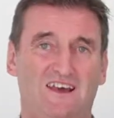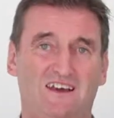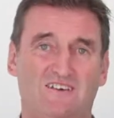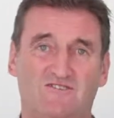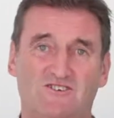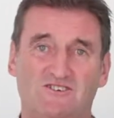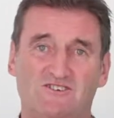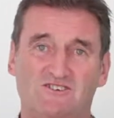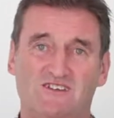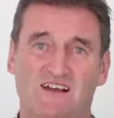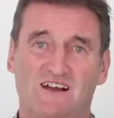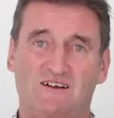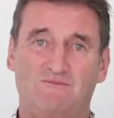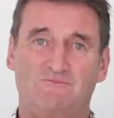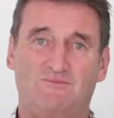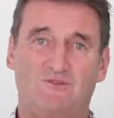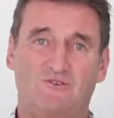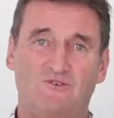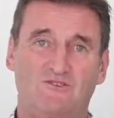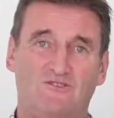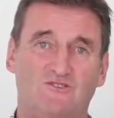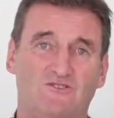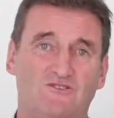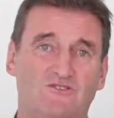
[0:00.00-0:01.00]
For
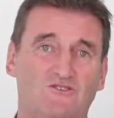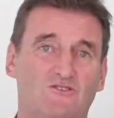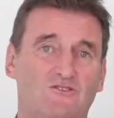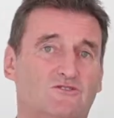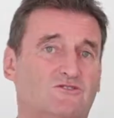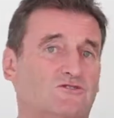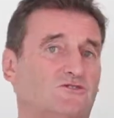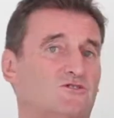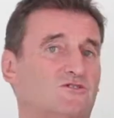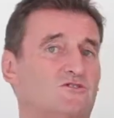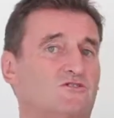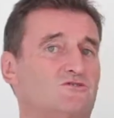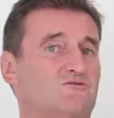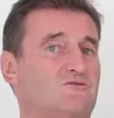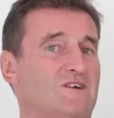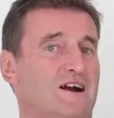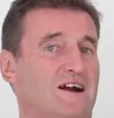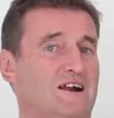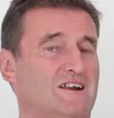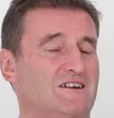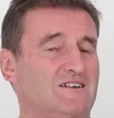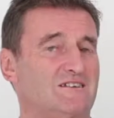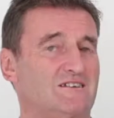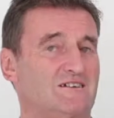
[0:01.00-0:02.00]
example, you could
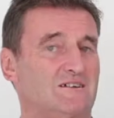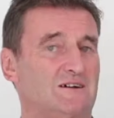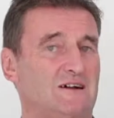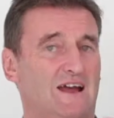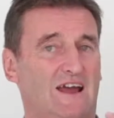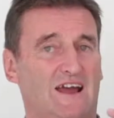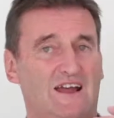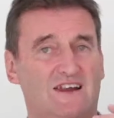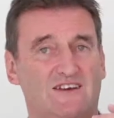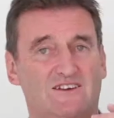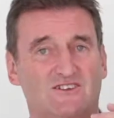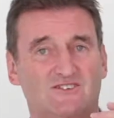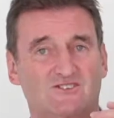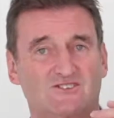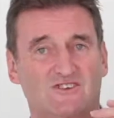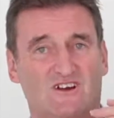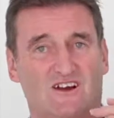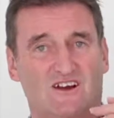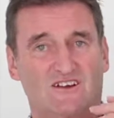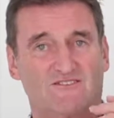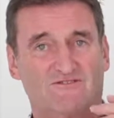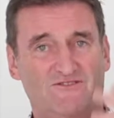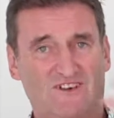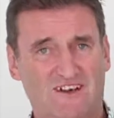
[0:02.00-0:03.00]
run and
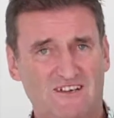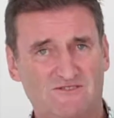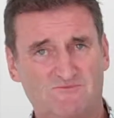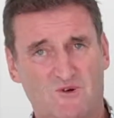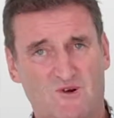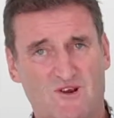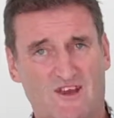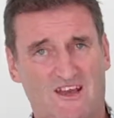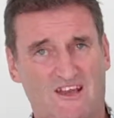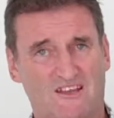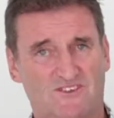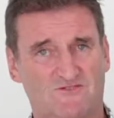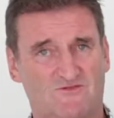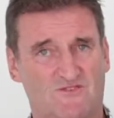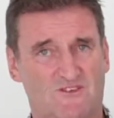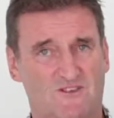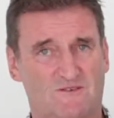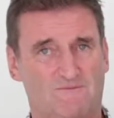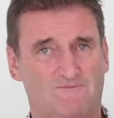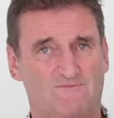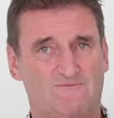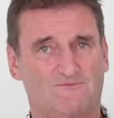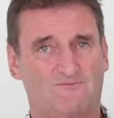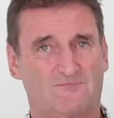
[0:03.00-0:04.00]
design Facebook ads for
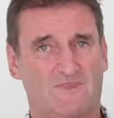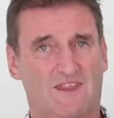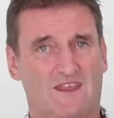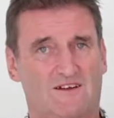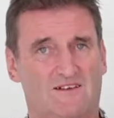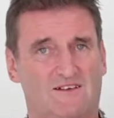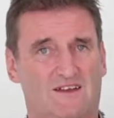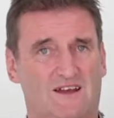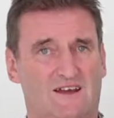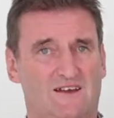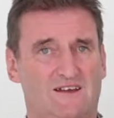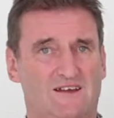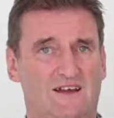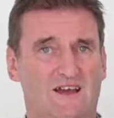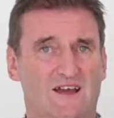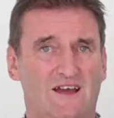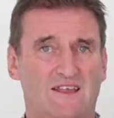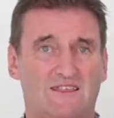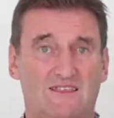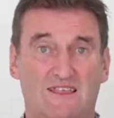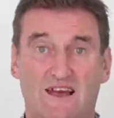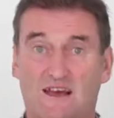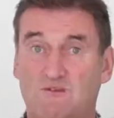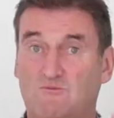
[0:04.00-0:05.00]
them, okay?
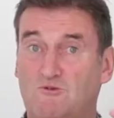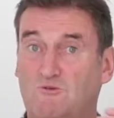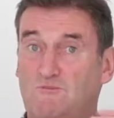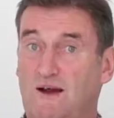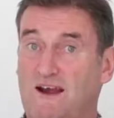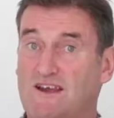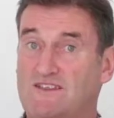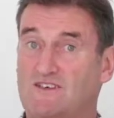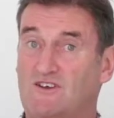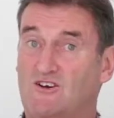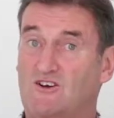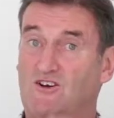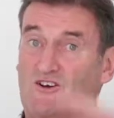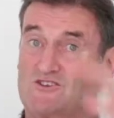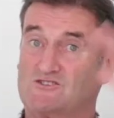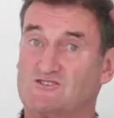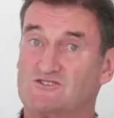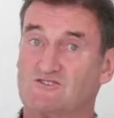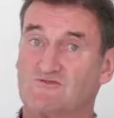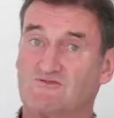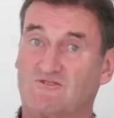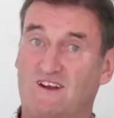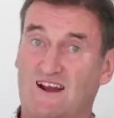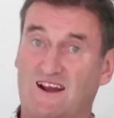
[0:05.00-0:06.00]
They will pay the cost
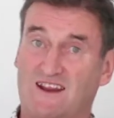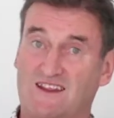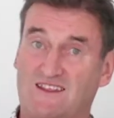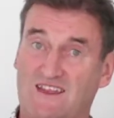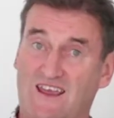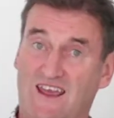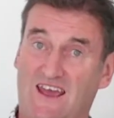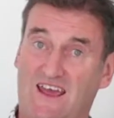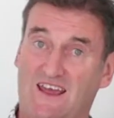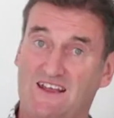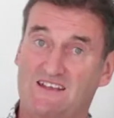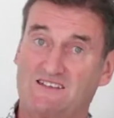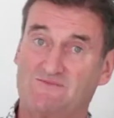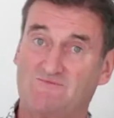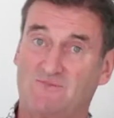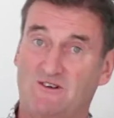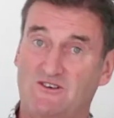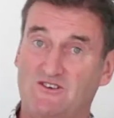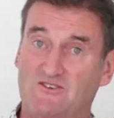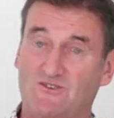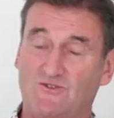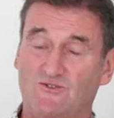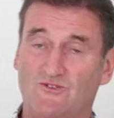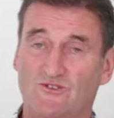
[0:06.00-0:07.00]
of running the ads,
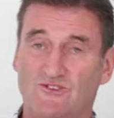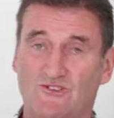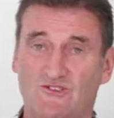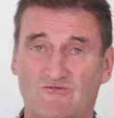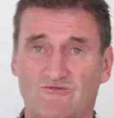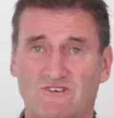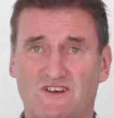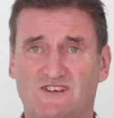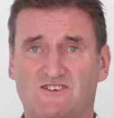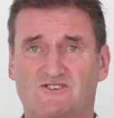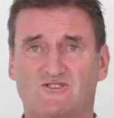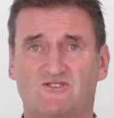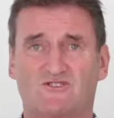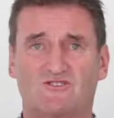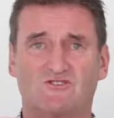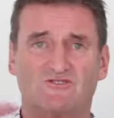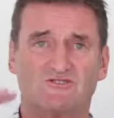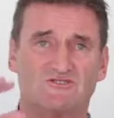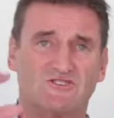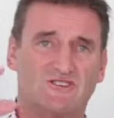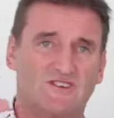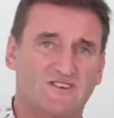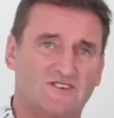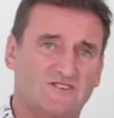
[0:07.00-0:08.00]
but you'll do the
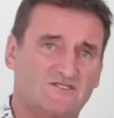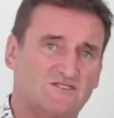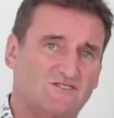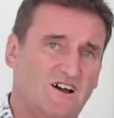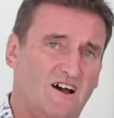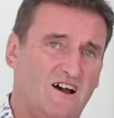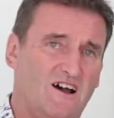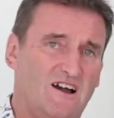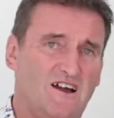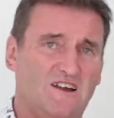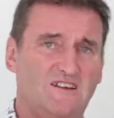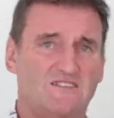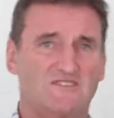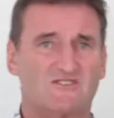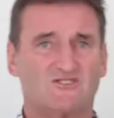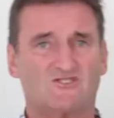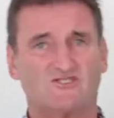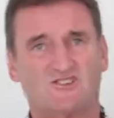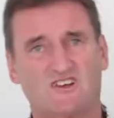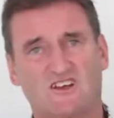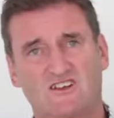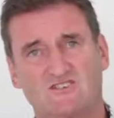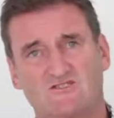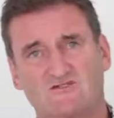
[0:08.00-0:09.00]
research, the design, the
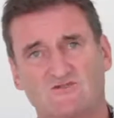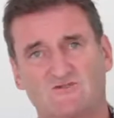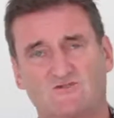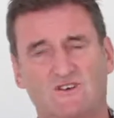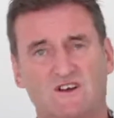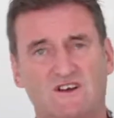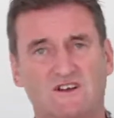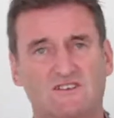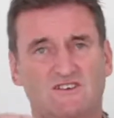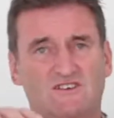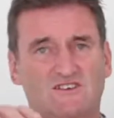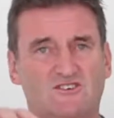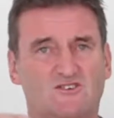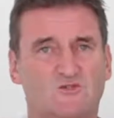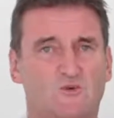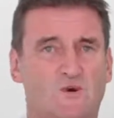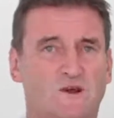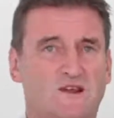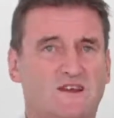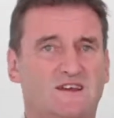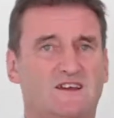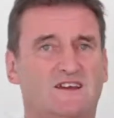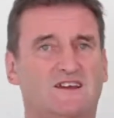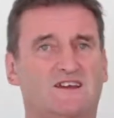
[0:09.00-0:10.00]
schedule, the
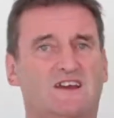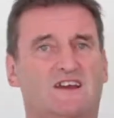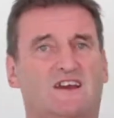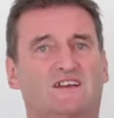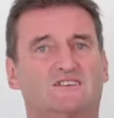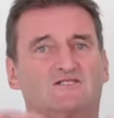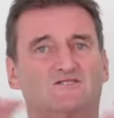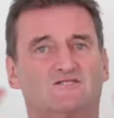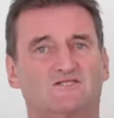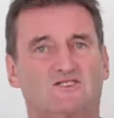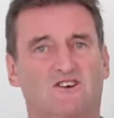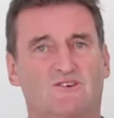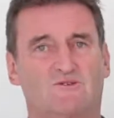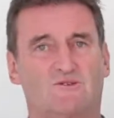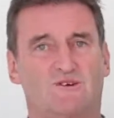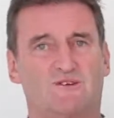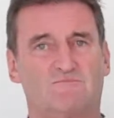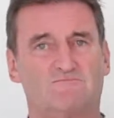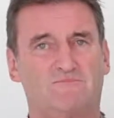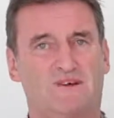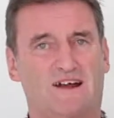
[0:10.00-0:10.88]
tweaking, and so on.